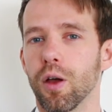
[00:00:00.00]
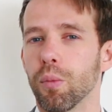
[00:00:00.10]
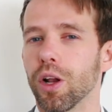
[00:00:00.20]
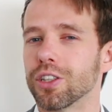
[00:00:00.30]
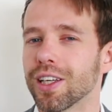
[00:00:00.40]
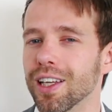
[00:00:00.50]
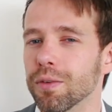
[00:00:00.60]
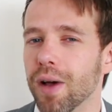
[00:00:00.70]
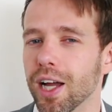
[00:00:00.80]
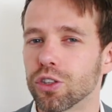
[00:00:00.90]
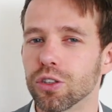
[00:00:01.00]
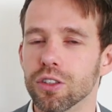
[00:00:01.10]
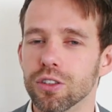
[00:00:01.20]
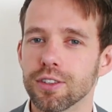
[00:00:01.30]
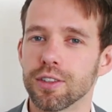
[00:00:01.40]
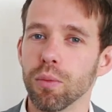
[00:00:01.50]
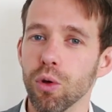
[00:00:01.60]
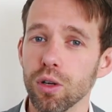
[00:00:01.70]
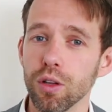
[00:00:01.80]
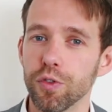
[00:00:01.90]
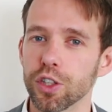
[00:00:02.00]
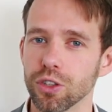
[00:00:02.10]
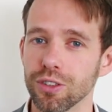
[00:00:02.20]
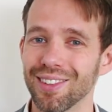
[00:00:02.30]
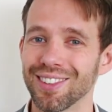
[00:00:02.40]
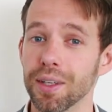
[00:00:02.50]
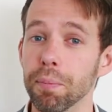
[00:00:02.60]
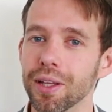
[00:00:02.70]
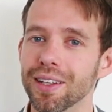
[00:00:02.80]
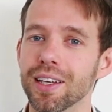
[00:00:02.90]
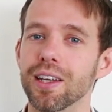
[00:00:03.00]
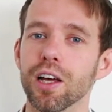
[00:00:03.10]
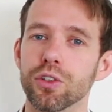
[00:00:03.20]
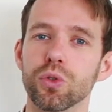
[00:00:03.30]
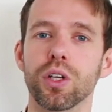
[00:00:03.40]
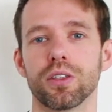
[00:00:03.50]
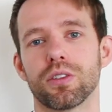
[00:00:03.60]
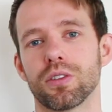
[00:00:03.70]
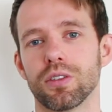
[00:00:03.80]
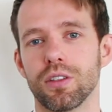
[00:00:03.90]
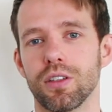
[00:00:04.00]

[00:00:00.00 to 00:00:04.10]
But as you can imagine, some local officials simply did not do this.